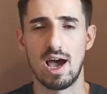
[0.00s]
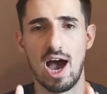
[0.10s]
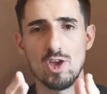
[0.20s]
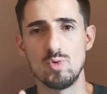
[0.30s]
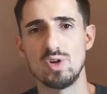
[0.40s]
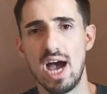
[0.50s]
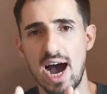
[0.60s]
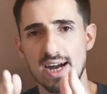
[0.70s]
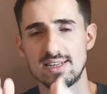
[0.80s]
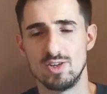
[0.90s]
how you would
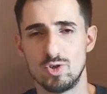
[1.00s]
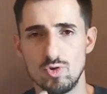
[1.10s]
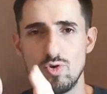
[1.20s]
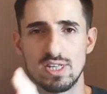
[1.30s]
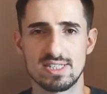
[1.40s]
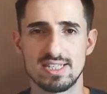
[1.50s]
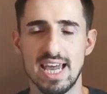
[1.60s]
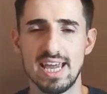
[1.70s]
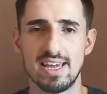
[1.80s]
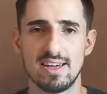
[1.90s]
act and do and
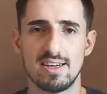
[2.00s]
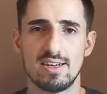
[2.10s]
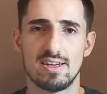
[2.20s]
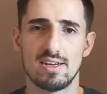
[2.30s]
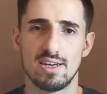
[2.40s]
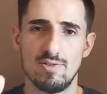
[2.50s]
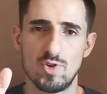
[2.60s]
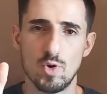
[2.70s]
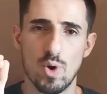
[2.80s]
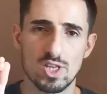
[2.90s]
say
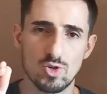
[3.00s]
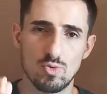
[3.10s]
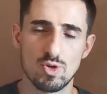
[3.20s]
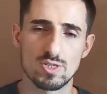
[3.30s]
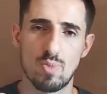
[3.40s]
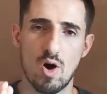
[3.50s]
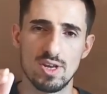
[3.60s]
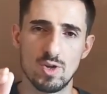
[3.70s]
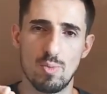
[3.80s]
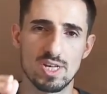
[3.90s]
if you were to respond
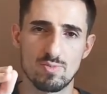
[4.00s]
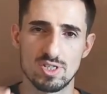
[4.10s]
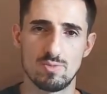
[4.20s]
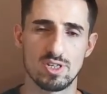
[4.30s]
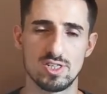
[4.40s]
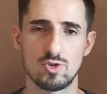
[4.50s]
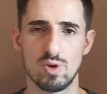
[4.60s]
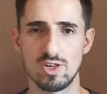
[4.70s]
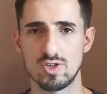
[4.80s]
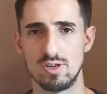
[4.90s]
in the best possible
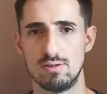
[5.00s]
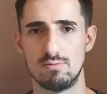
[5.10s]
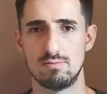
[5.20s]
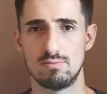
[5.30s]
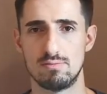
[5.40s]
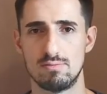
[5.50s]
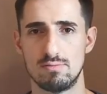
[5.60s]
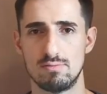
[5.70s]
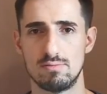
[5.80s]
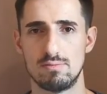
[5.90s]
situation.
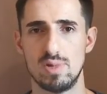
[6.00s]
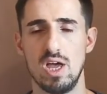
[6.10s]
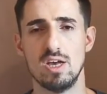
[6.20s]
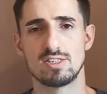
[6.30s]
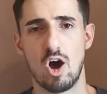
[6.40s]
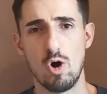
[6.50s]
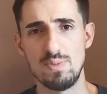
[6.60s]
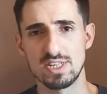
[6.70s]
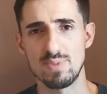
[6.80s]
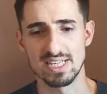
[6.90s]
So I
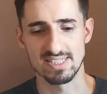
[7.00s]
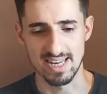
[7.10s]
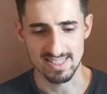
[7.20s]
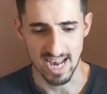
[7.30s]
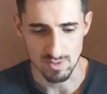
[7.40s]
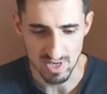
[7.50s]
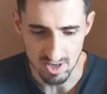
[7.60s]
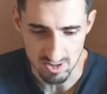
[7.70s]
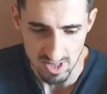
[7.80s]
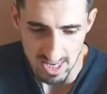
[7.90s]
hope this makes sense, guys,
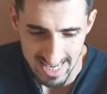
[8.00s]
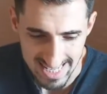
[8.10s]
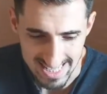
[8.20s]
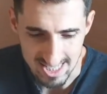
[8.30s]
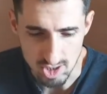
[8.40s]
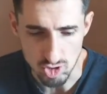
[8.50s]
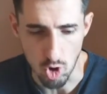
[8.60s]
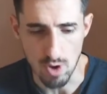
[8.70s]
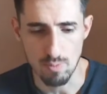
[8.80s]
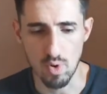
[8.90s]
because it is
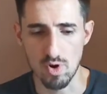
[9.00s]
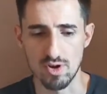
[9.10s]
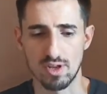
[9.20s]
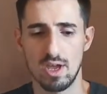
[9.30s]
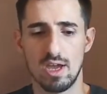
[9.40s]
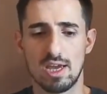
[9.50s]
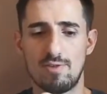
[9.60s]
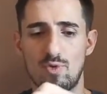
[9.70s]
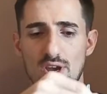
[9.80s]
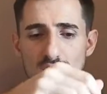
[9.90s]
so important.
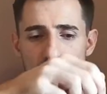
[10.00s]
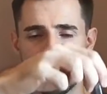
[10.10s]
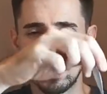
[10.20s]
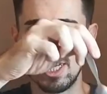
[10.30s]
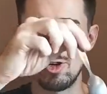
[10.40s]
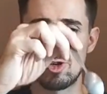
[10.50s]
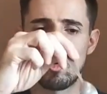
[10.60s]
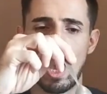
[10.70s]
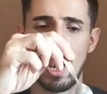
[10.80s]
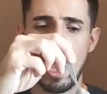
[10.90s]
If we continue
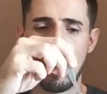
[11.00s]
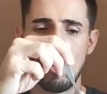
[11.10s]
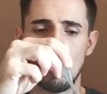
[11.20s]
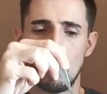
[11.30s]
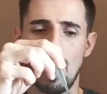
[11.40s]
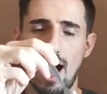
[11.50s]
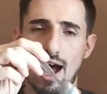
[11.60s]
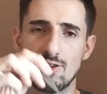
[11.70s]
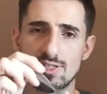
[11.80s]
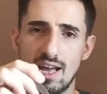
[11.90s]
to allow
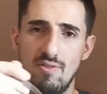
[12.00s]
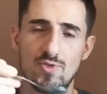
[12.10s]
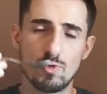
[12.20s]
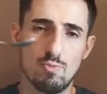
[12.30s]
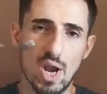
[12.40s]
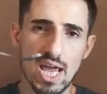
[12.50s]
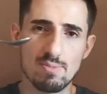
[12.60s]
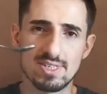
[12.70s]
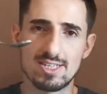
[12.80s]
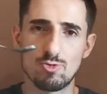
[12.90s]
ourselves to
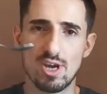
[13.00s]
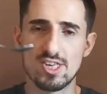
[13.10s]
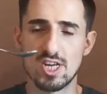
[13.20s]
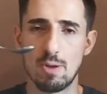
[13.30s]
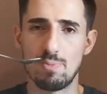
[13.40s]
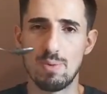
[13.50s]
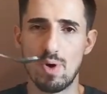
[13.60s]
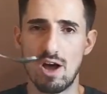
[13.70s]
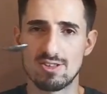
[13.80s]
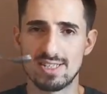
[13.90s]
blame situations and
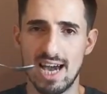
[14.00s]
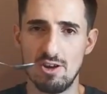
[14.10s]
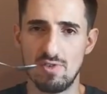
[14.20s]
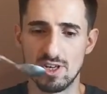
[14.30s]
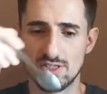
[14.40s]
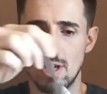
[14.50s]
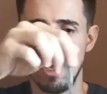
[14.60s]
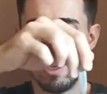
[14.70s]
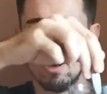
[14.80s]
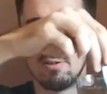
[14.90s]
people outside of us
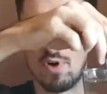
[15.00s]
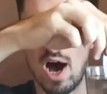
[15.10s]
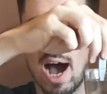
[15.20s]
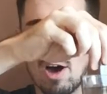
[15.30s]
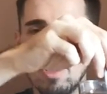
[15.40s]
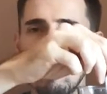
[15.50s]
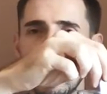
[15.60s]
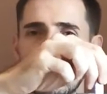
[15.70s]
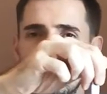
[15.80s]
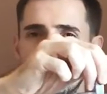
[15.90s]
for how they
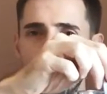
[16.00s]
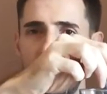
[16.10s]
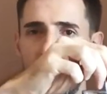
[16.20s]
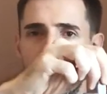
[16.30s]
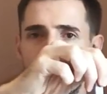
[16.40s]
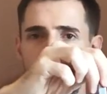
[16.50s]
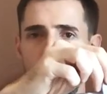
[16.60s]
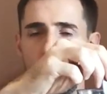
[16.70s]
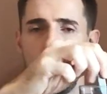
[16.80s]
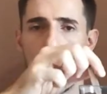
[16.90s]
make us feel,
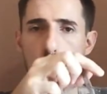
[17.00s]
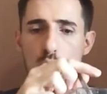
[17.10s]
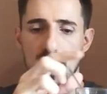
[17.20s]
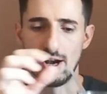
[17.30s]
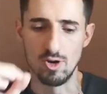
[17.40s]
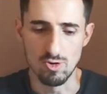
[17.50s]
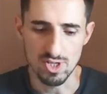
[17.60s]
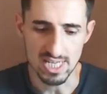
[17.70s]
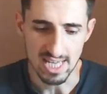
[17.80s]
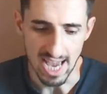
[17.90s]
we are
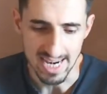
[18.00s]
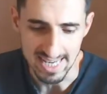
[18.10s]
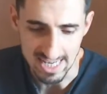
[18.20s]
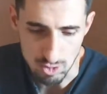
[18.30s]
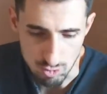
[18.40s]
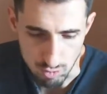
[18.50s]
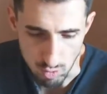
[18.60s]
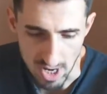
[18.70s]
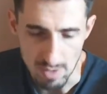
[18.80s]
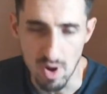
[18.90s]
losing an
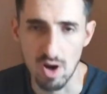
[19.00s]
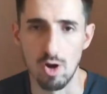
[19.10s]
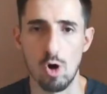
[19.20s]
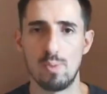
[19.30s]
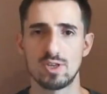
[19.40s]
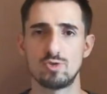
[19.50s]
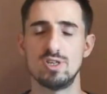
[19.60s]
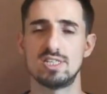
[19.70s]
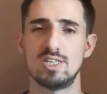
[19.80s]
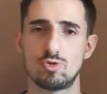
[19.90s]
incredible
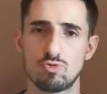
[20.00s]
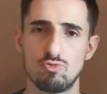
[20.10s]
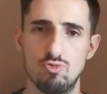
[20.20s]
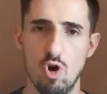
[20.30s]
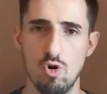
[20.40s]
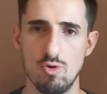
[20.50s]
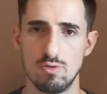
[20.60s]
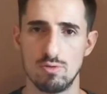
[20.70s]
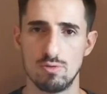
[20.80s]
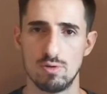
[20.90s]
opportunity to grow.
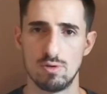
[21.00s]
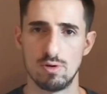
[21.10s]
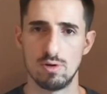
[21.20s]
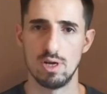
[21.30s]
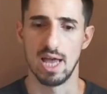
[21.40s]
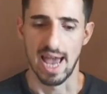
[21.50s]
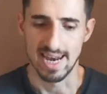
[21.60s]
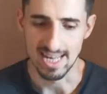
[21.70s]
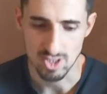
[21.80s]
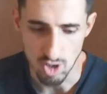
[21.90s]

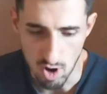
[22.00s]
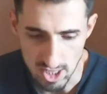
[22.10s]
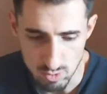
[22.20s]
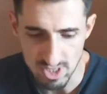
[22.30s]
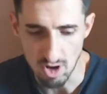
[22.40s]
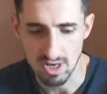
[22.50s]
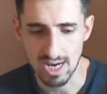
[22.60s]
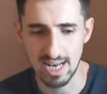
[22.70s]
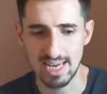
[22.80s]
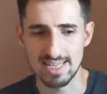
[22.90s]
And as long as we don't
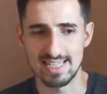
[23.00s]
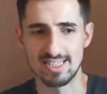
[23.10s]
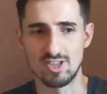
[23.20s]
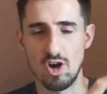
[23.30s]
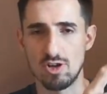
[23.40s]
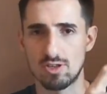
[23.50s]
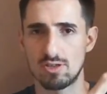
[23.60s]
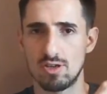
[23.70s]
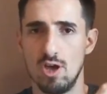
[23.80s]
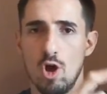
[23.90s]
clear this
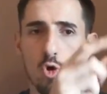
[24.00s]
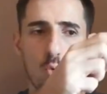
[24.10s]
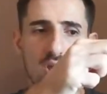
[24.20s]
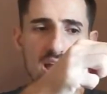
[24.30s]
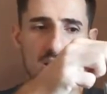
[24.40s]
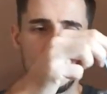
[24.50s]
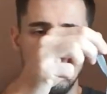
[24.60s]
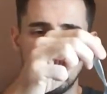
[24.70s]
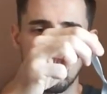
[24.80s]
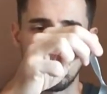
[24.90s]
dirt, we are
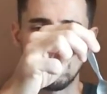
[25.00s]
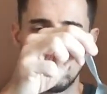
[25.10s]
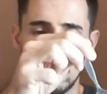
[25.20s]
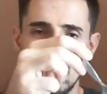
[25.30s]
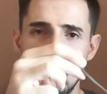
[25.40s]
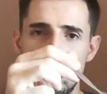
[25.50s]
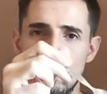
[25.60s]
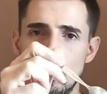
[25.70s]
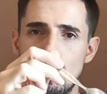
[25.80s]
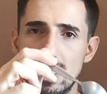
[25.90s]
going to continue
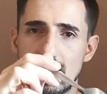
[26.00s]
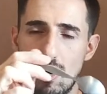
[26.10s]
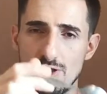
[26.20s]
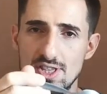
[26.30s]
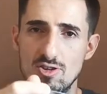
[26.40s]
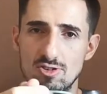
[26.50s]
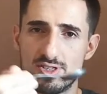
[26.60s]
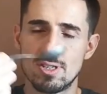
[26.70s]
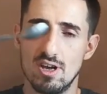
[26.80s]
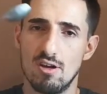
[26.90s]
to be
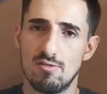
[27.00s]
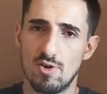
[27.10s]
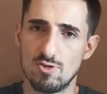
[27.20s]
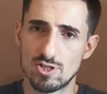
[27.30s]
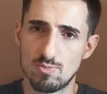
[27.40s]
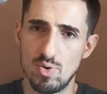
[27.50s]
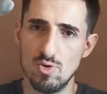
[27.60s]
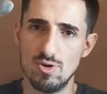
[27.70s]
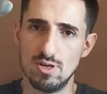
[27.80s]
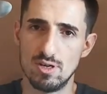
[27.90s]
containers for the
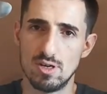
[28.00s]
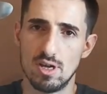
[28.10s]
spoon,